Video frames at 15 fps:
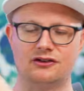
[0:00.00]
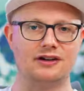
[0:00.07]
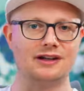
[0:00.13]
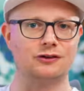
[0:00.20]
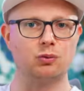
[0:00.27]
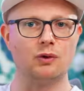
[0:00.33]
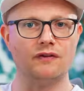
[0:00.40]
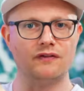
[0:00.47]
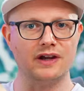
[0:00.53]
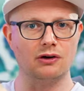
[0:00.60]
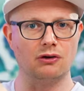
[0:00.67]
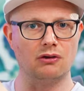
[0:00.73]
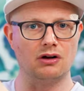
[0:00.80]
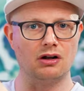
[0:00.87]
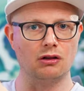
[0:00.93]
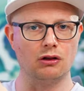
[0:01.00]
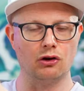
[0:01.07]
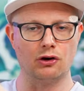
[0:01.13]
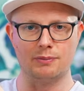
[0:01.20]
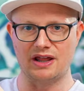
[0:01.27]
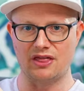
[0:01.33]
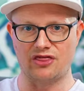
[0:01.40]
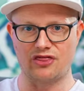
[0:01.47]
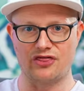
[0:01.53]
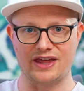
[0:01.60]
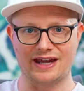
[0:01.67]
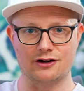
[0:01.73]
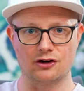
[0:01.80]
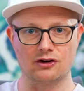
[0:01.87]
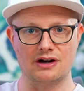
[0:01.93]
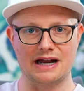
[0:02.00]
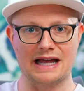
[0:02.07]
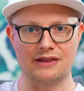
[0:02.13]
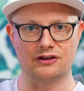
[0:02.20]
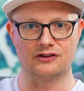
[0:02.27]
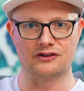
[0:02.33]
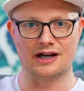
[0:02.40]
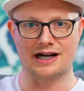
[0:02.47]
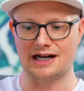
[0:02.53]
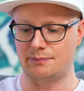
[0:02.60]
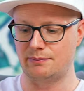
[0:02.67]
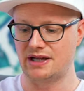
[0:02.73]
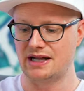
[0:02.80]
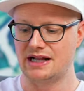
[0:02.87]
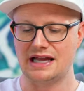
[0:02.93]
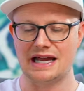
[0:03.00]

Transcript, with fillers: This will feel a little bit thicker at the top